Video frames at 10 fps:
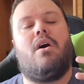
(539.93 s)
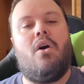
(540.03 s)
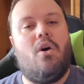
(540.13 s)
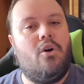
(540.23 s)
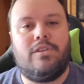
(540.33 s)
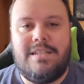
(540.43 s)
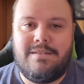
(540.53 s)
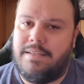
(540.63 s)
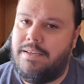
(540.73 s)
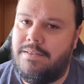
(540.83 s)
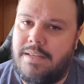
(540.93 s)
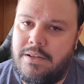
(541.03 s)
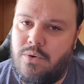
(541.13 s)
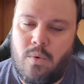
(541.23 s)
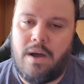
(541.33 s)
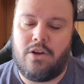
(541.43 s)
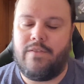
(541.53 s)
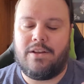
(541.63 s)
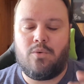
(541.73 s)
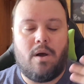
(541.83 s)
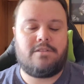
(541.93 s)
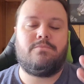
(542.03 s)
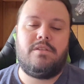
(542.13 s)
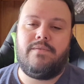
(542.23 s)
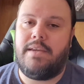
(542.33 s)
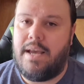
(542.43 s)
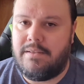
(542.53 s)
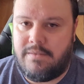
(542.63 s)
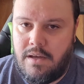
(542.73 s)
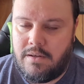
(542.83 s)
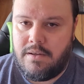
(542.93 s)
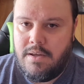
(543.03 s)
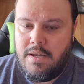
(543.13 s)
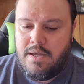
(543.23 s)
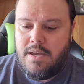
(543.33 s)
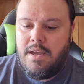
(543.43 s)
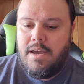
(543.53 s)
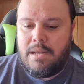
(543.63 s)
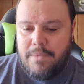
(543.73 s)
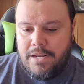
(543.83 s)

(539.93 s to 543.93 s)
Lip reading: all these things that Quantum TV has done. And